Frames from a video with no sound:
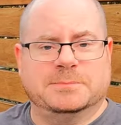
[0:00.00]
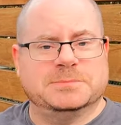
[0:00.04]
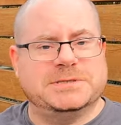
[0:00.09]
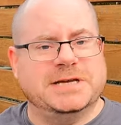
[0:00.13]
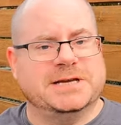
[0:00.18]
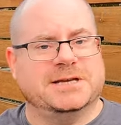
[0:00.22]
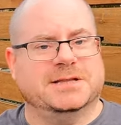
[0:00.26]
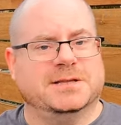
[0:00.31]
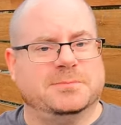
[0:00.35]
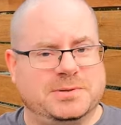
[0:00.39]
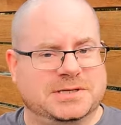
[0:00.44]
I'm
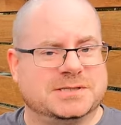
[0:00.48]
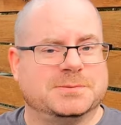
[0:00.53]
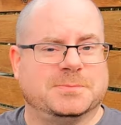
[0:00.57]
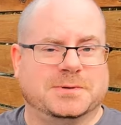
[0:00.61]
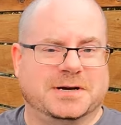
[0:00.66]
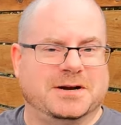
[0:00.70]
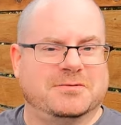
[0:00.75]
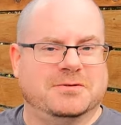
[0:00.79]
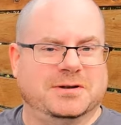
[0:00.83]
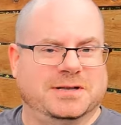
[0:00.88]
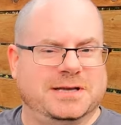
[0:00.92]
taking the piss,
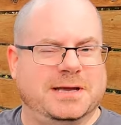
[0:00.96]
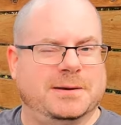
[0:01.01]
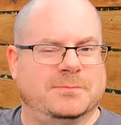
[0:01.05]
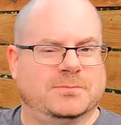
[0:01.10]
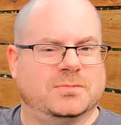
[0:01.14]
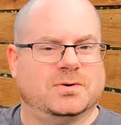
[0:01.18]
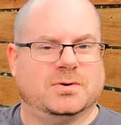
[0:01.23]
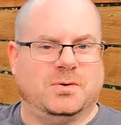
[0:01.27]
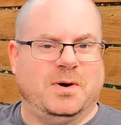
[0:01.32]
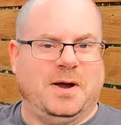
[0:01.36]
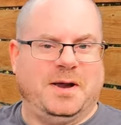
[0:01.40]
but I really
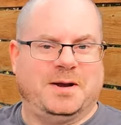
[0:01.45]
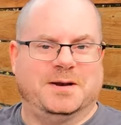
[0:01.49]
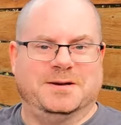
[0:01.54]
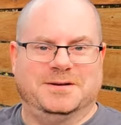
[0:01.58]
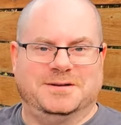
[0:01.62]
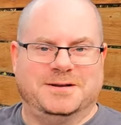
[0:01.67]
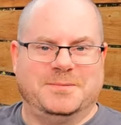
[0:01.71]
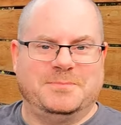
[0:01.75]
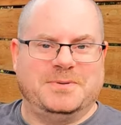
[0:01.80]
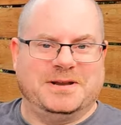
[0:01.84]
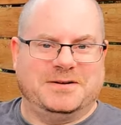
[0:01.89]
am quite
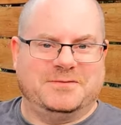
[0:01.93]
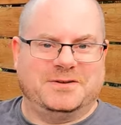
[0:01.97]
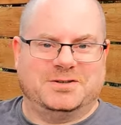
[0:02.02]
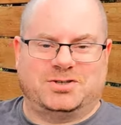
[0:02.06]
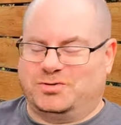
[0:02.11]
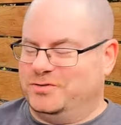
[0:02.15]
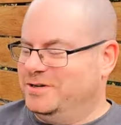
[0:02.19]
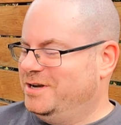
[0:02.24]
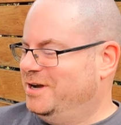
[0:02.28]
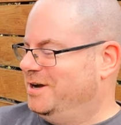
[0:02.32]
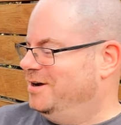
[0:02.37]
a bit of a
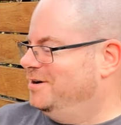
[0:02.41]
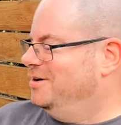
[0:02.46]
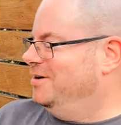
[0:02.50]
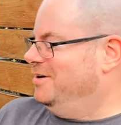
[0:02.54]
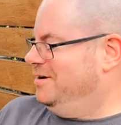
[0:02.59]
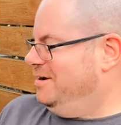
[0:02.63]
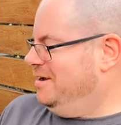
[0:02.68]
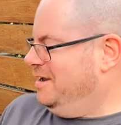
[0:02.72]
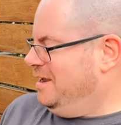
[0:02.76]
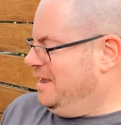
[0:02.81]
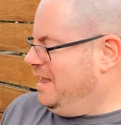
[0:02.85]
tree hugger.